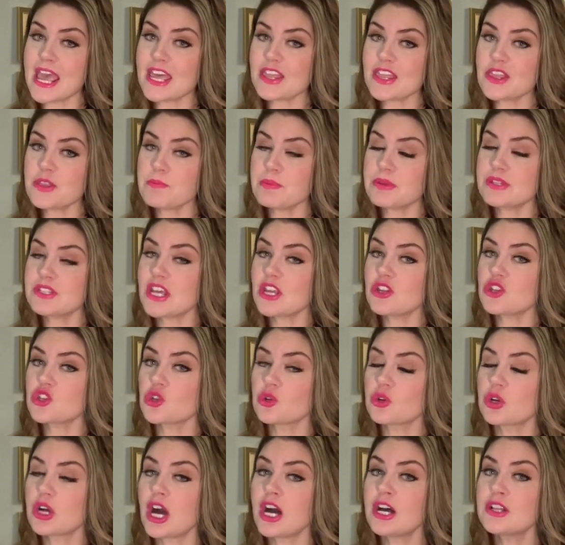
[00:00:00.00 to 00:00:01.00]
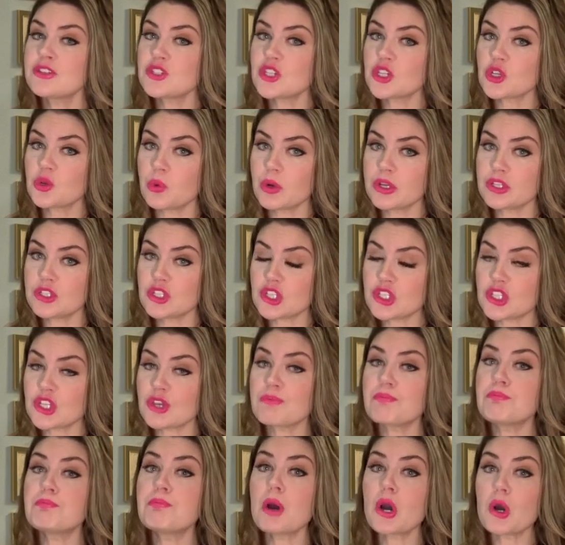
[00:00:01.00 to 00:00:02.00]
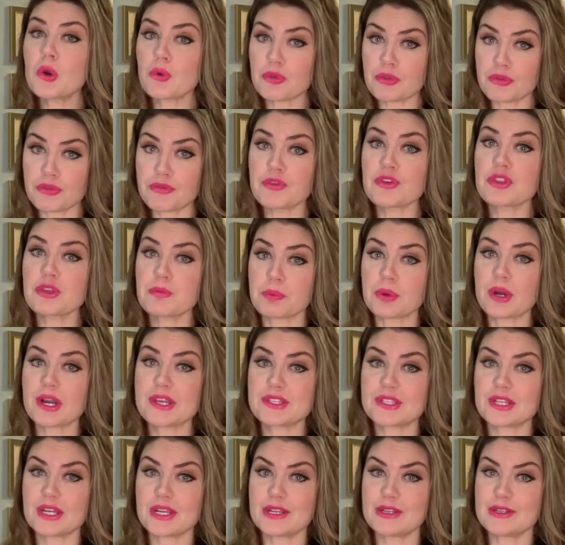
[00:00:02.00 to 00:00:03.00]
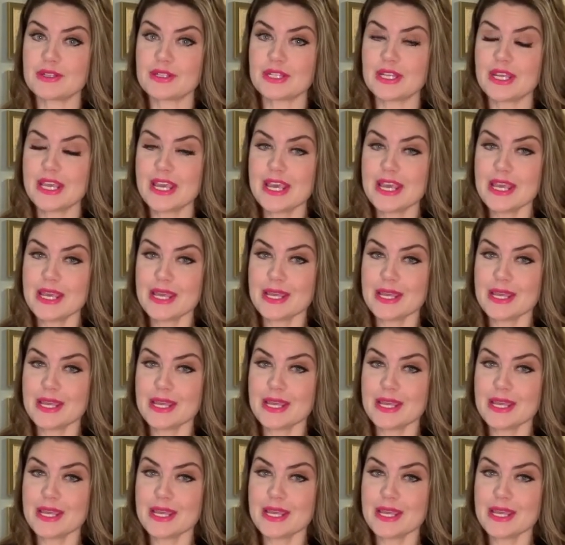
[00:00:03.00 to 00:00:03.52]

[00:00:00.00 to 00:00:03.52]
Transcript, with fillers: and the potential consequences of both for the president.